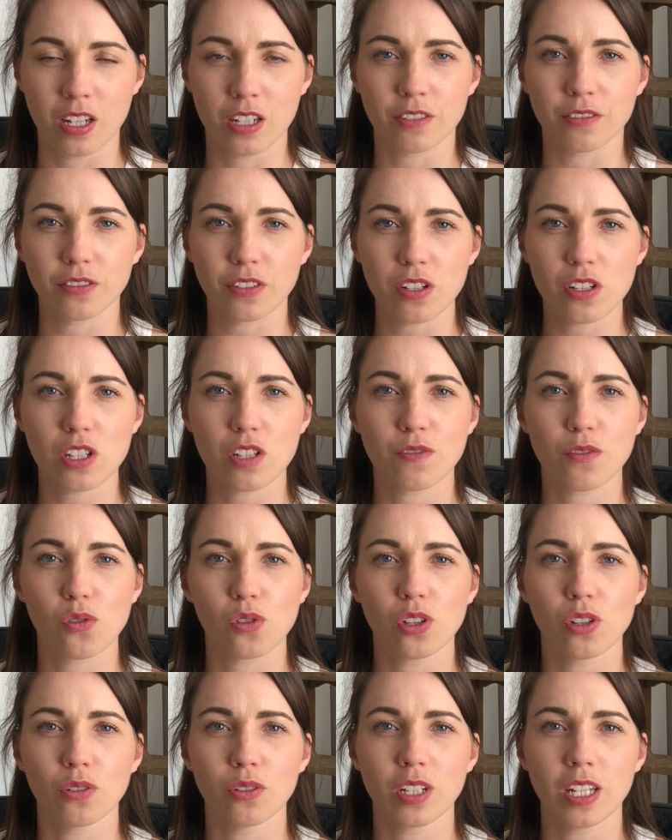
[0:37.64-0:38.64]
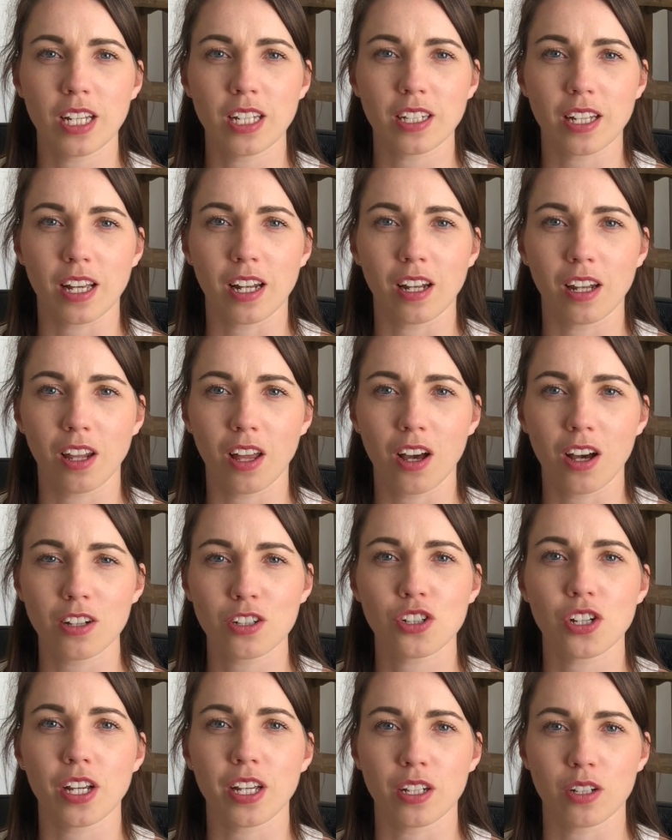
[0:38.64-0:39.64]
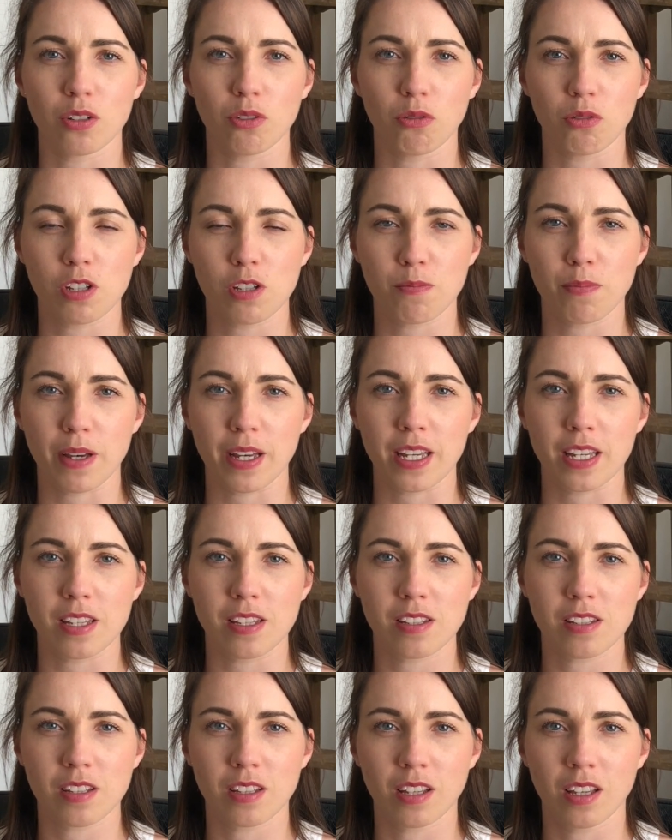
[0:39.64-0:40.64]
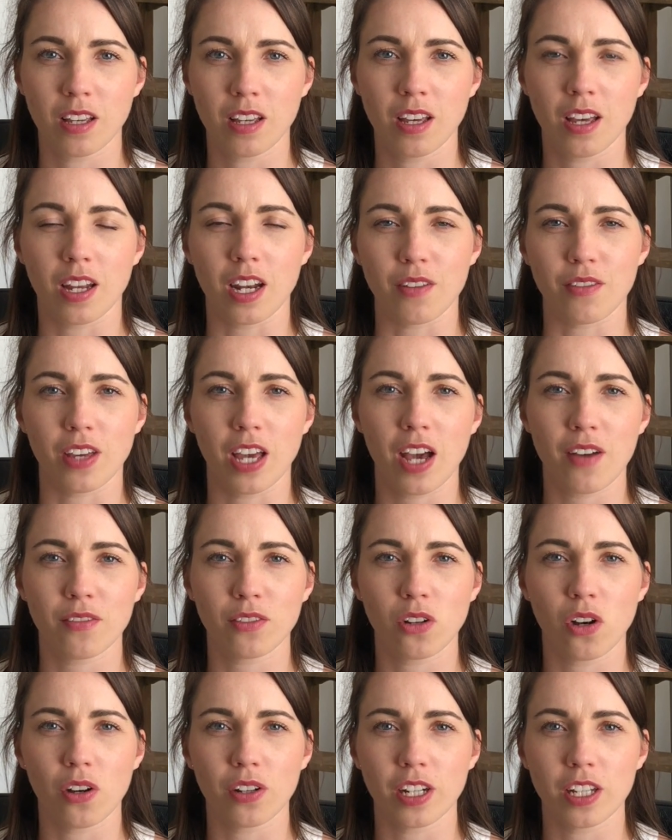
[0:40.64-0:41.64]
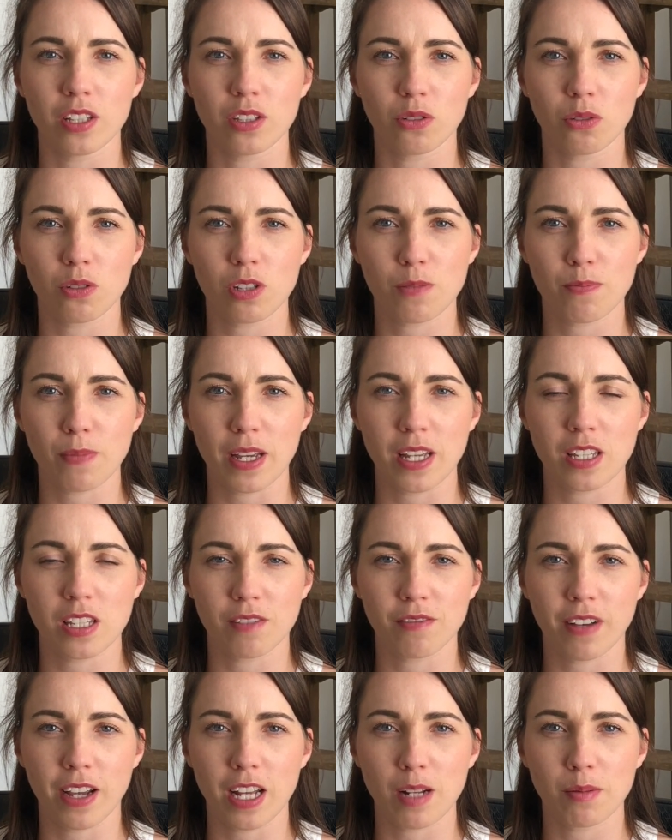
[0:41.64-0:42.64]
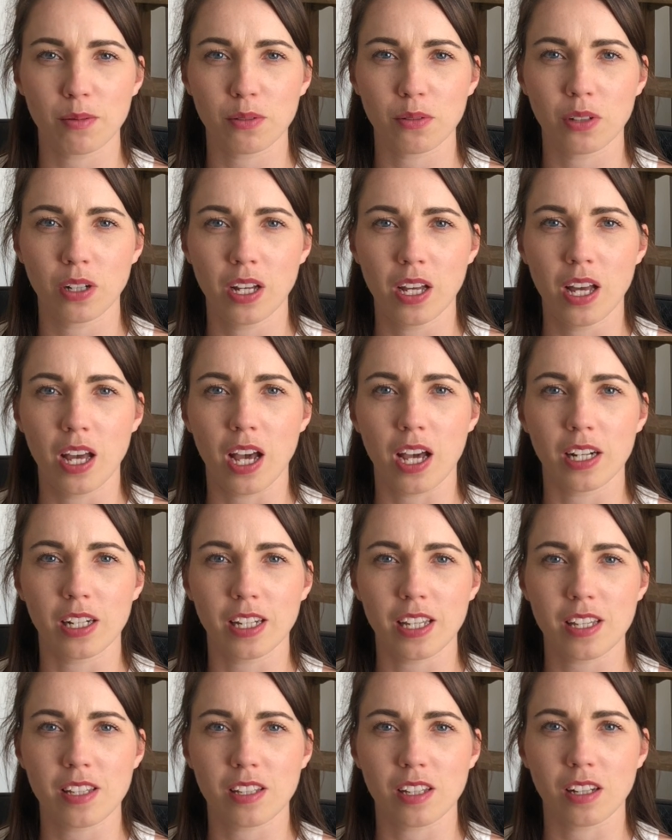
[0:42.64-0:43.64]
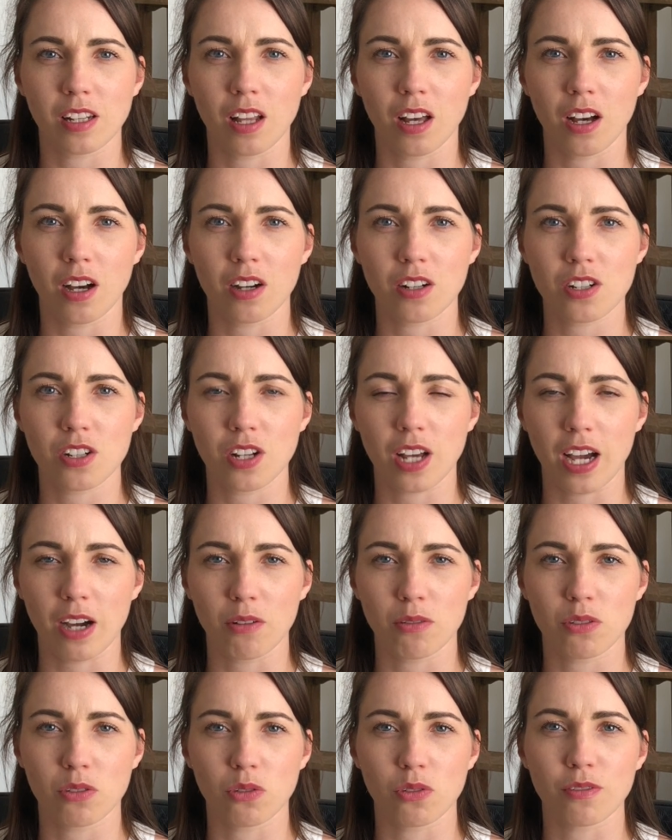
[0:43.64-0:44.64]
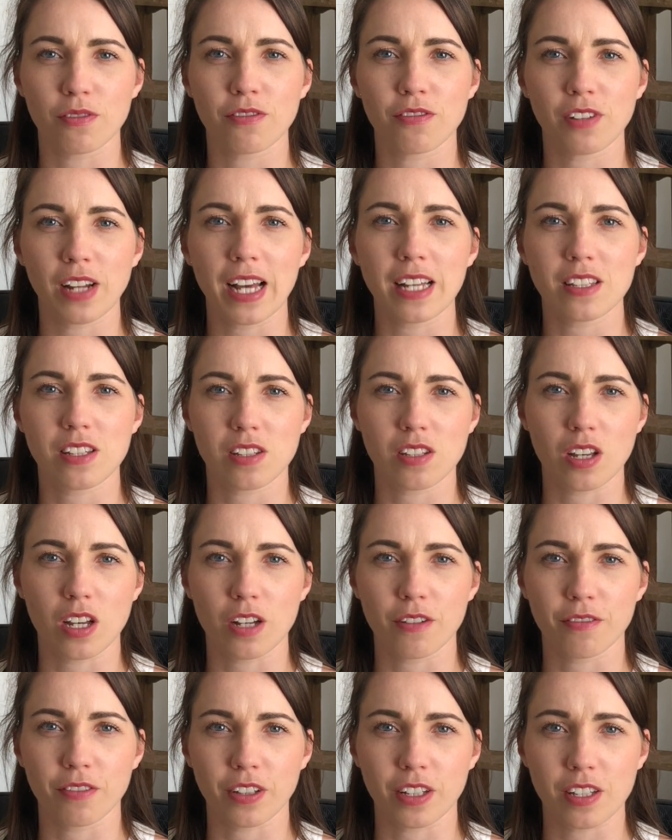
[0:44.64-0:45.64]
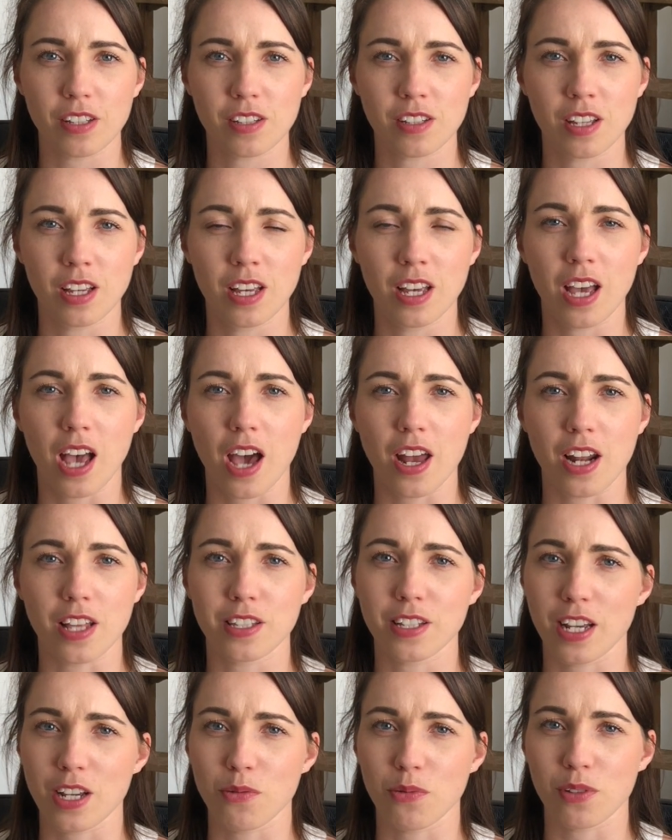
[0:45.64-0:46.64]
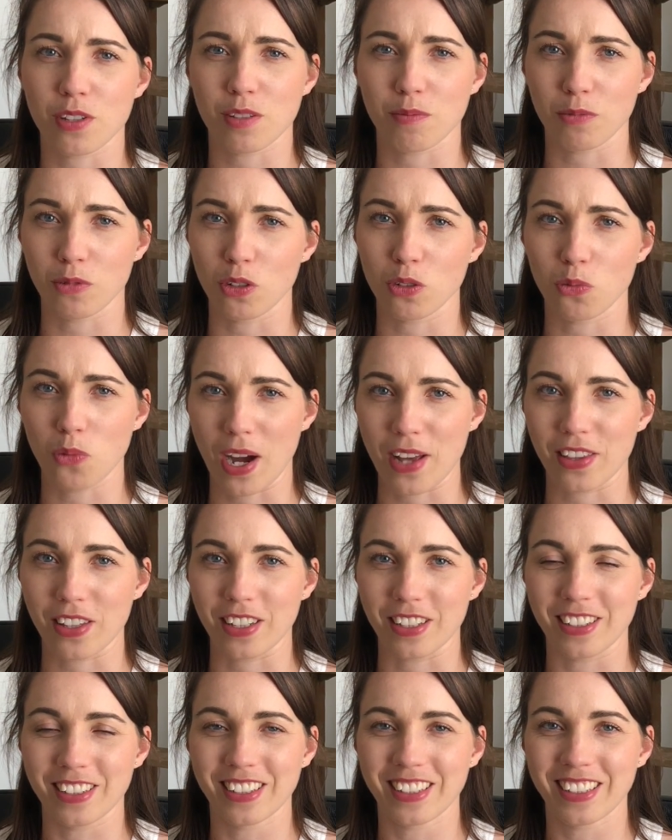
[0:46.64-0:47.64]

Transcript: First of all, you need a large indoor space, and if you haven't got an indoor space available, at least a large outdoor flat surface and a day with some good weather.